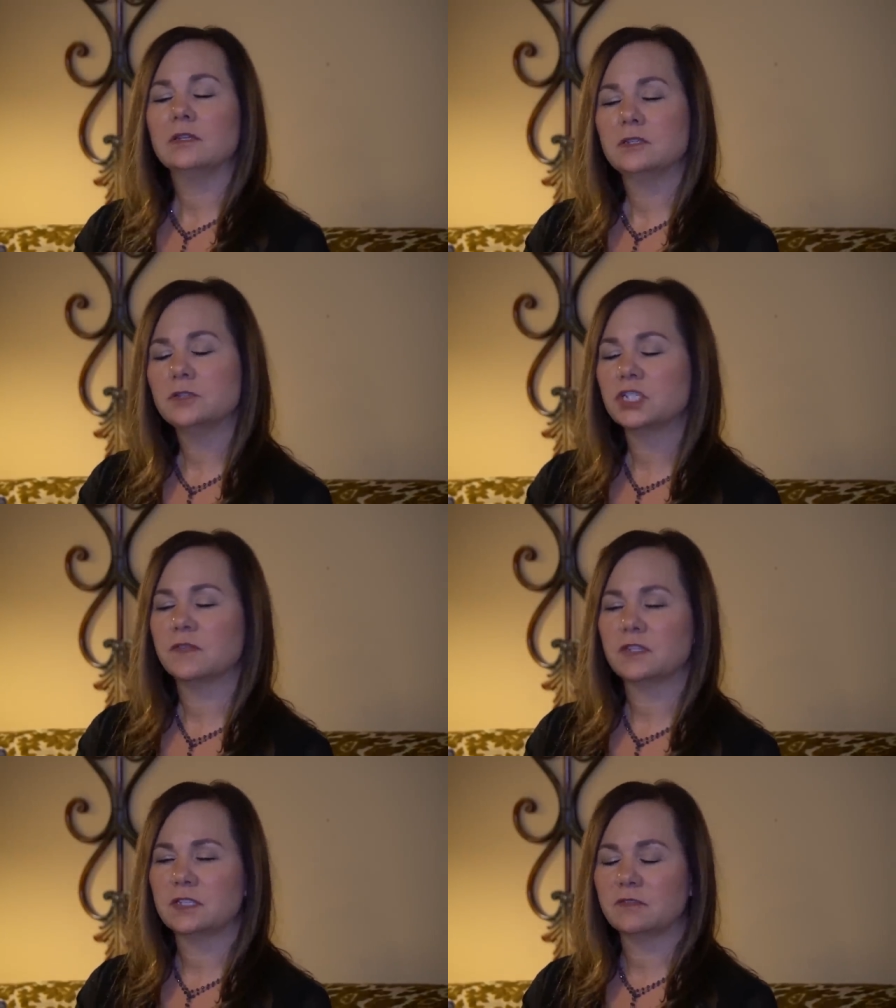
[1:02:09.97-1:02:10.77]
to
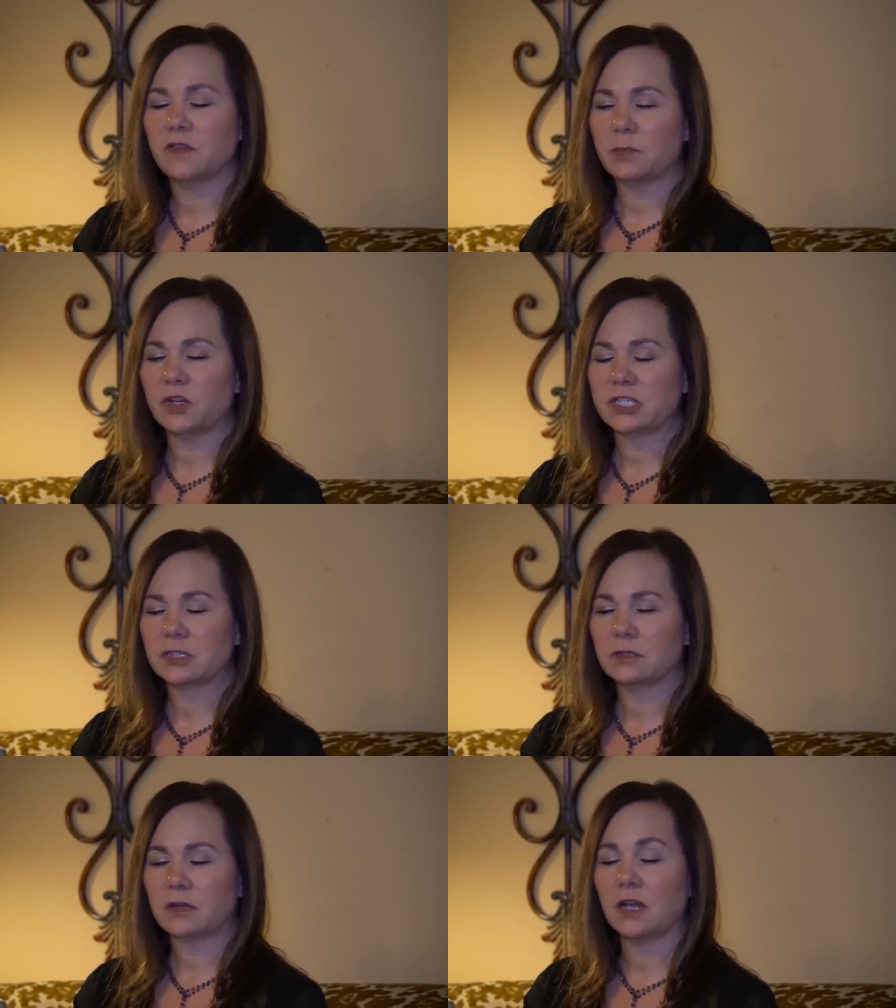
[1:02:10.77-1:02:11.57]
shift the
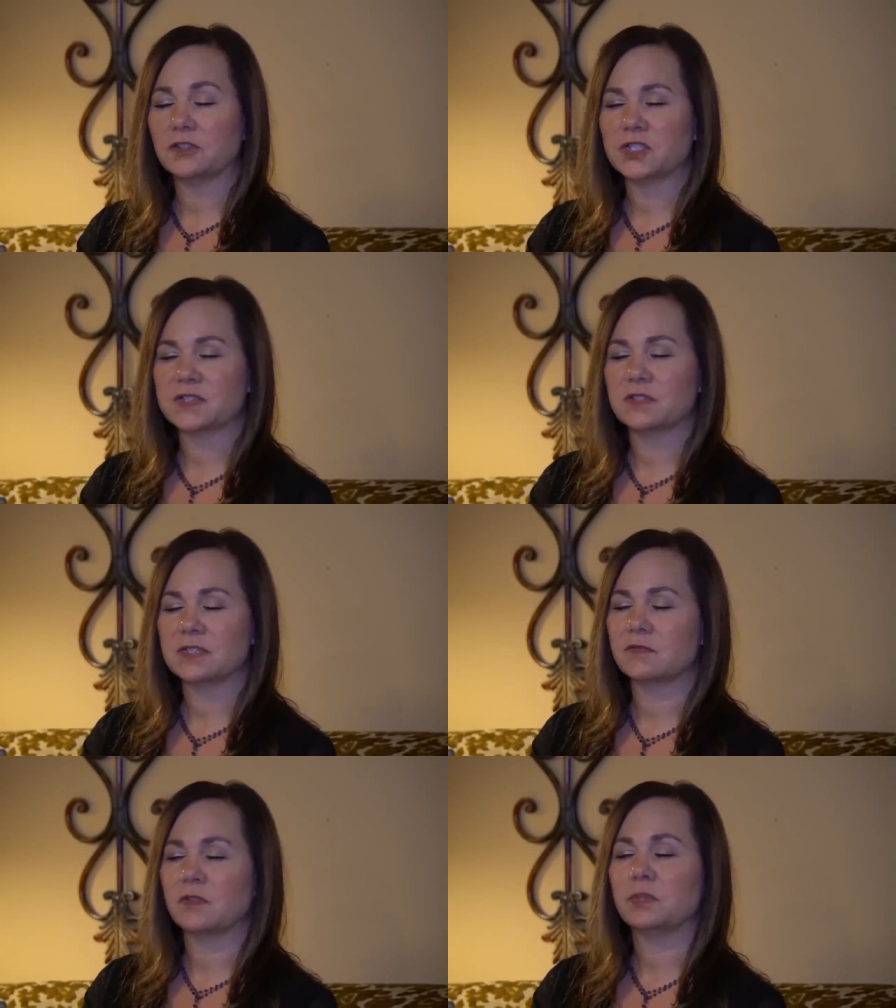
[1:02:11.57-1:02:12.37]
vibrational
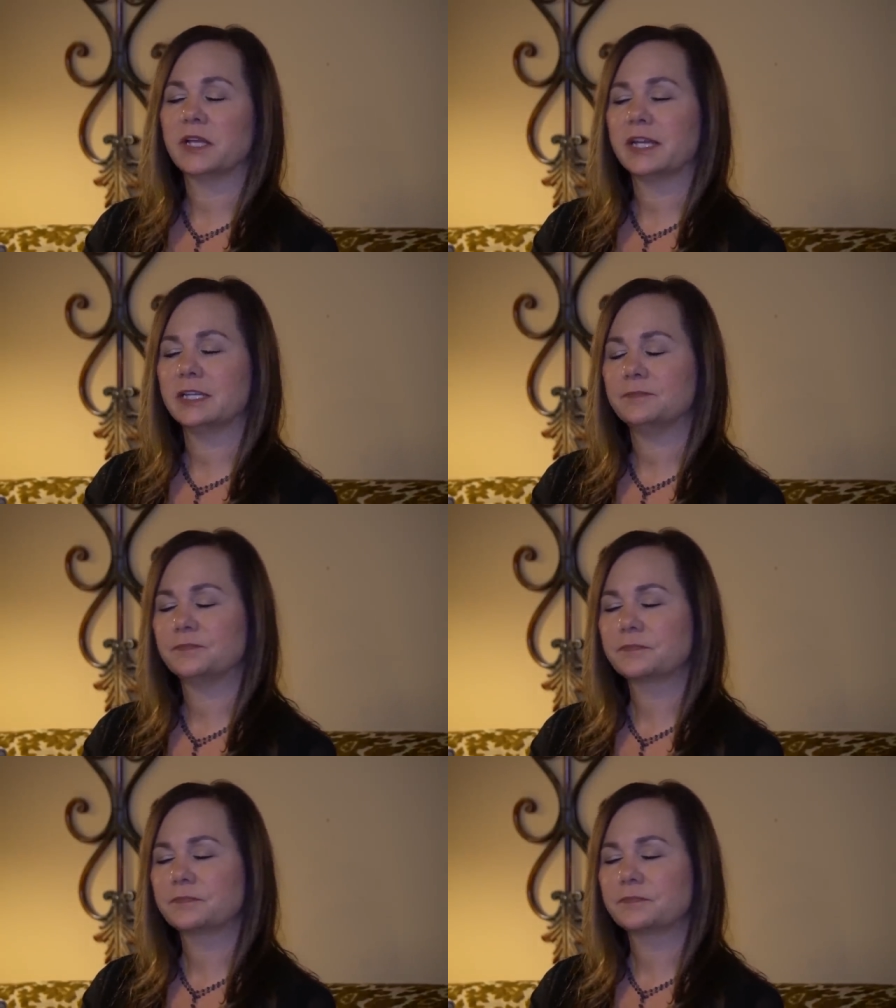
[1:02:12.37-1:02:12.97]
consciousness of the planet.